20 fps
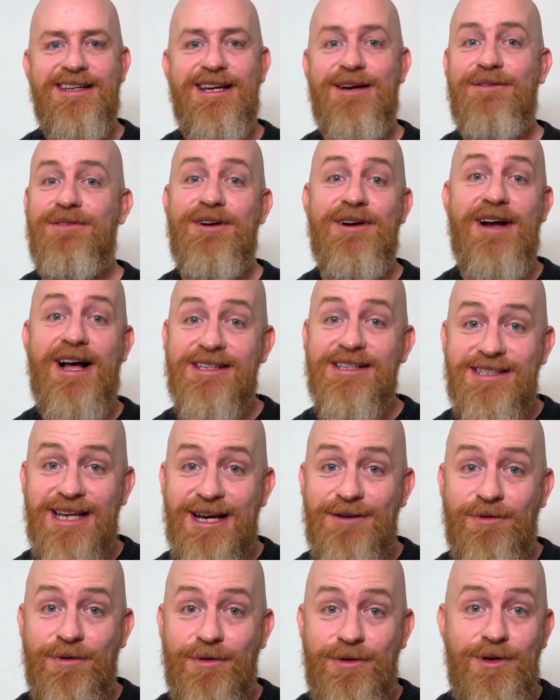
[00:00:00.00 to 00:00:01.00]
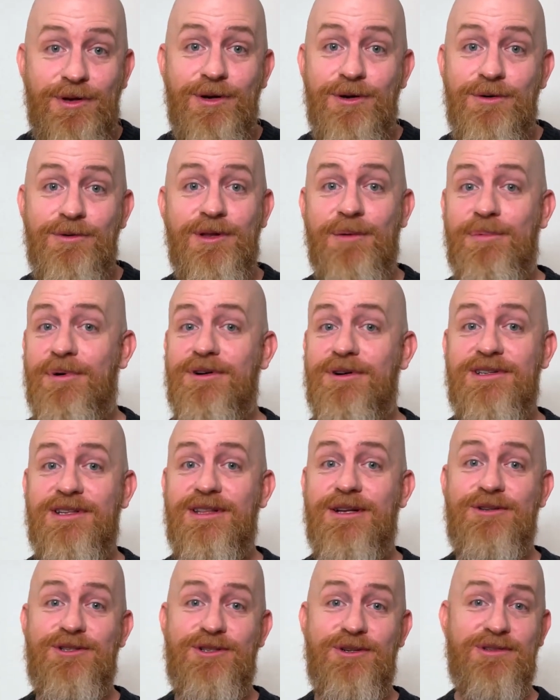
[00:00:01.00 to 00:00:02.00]
If they're not safe with you, the person
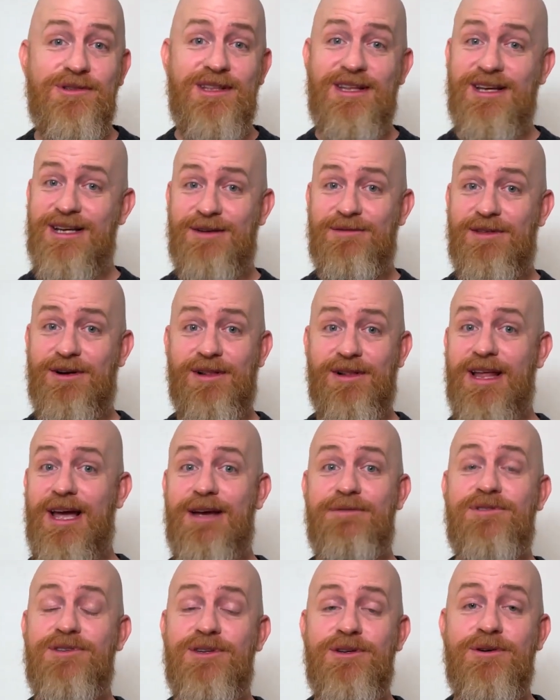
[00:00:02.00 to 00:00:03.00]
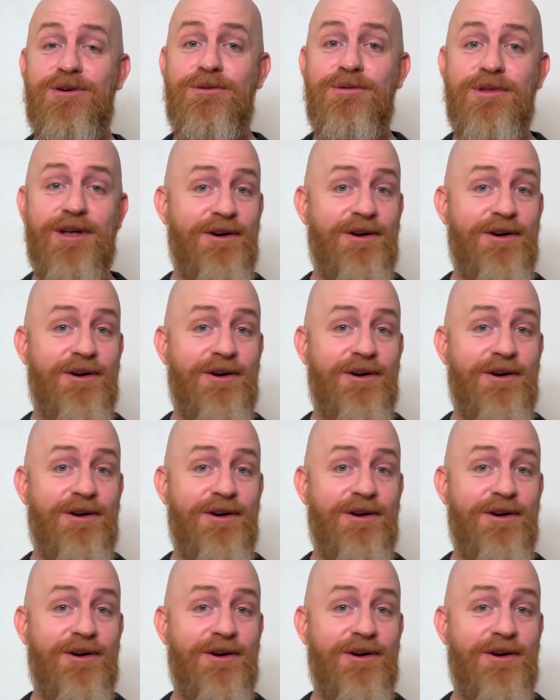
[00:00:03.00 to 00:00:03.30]
they're choosing to give their life to,